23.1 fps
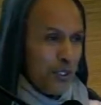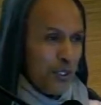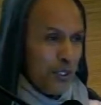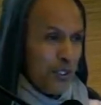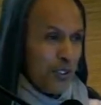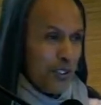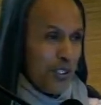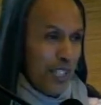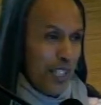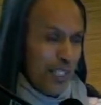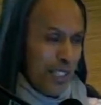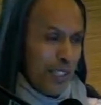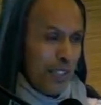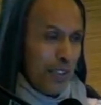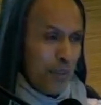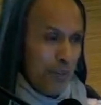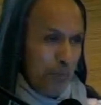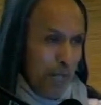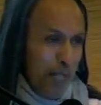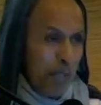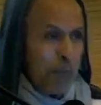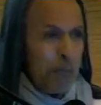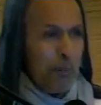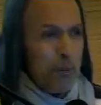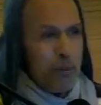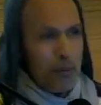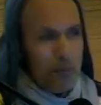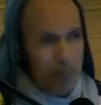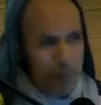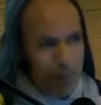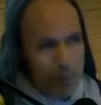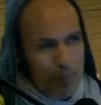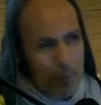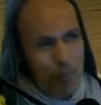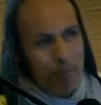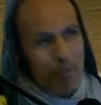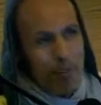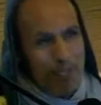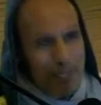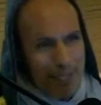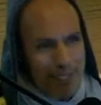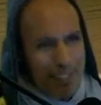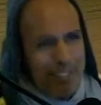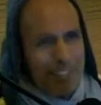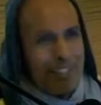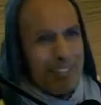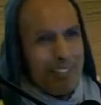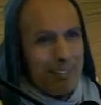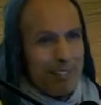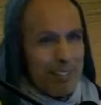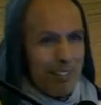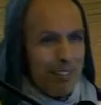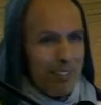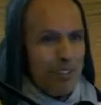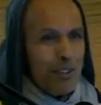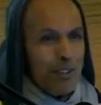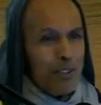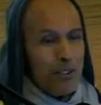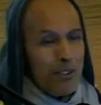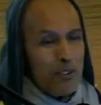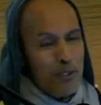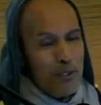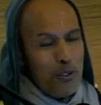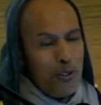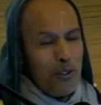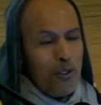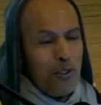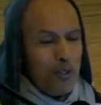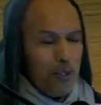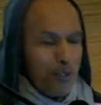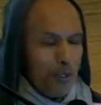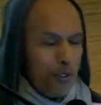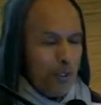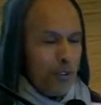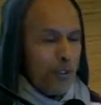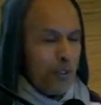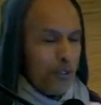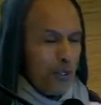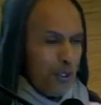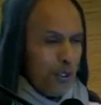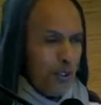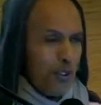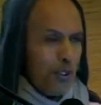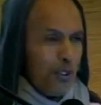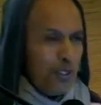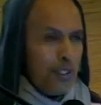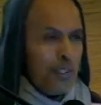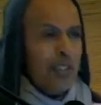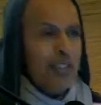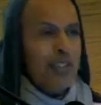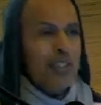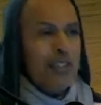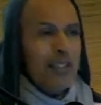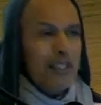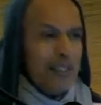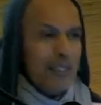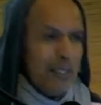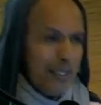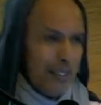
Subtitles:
just like in the Bible, blah, blah, blah. And, you go on.